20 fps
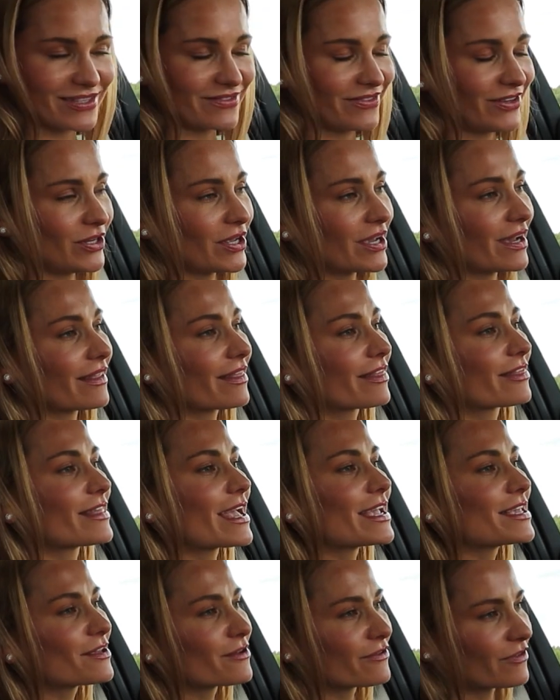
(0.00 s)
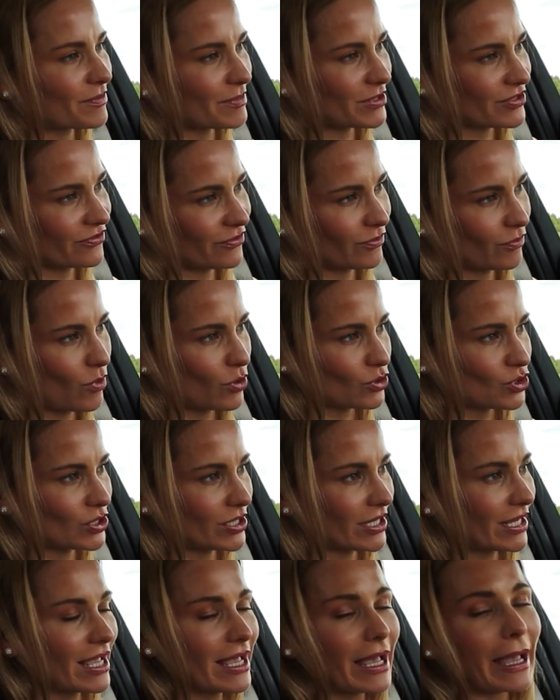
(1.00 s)
video. Thank you very much for
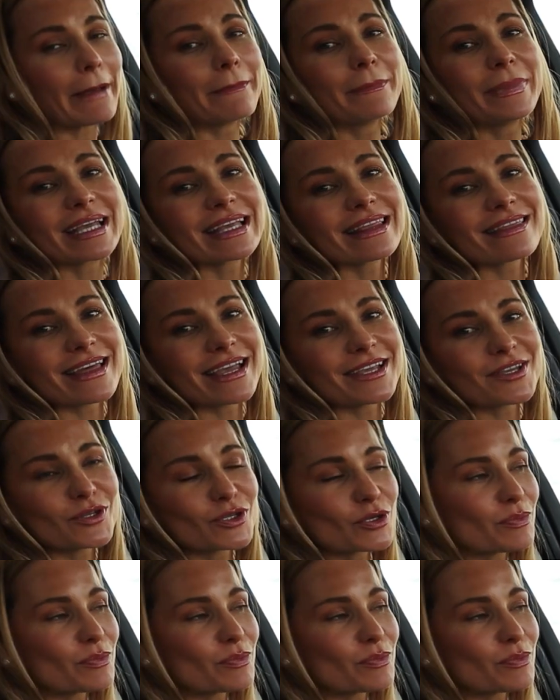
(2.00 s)
watching. A big thank you to